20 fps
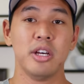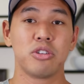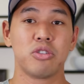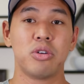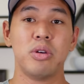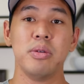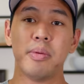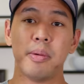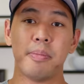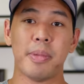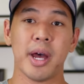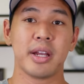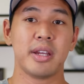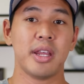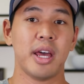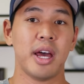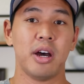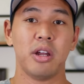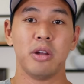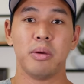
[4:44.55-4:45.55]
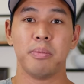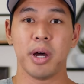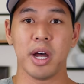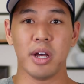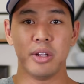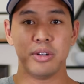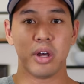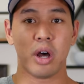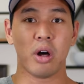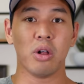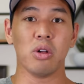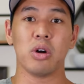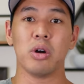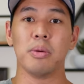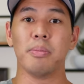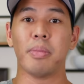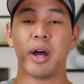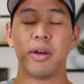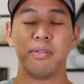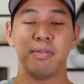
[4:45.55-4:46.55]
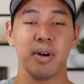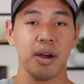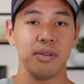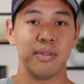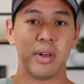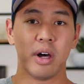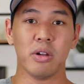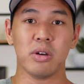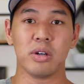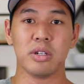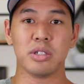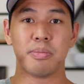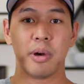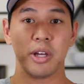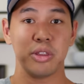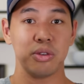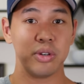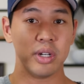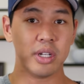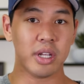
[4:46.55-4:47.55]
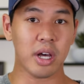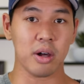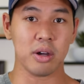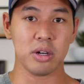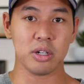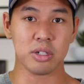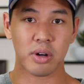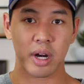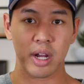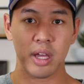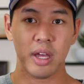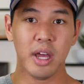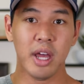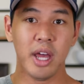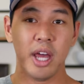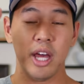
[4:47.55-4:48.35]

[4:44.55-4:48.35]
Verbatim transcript: Creep it back down by $1, by $5, by $3, right?